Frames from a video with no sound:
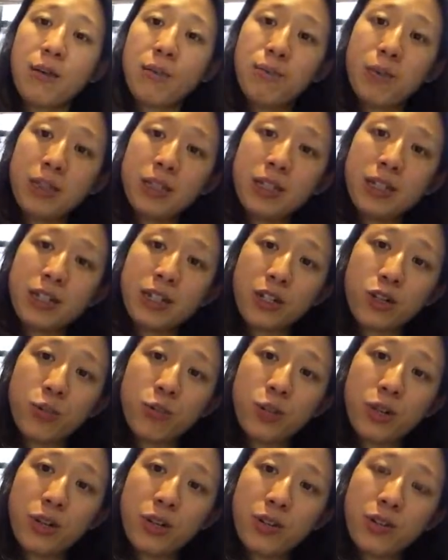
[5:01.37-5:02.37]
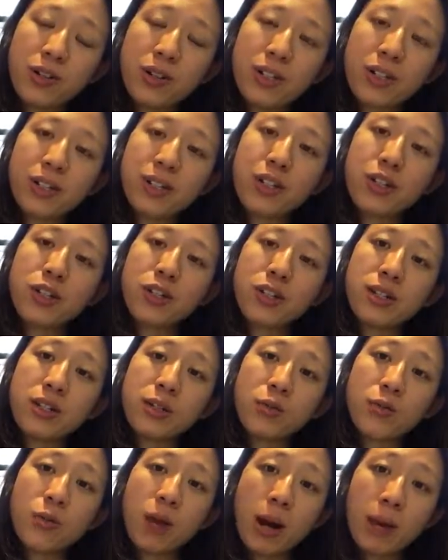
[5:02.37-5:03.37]
business entrepreneurs, such
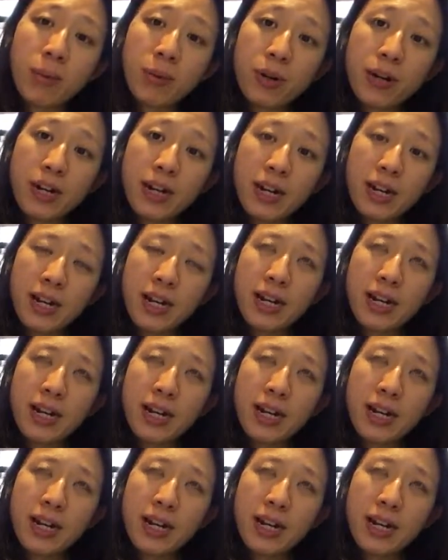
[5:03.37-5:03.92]
as Robert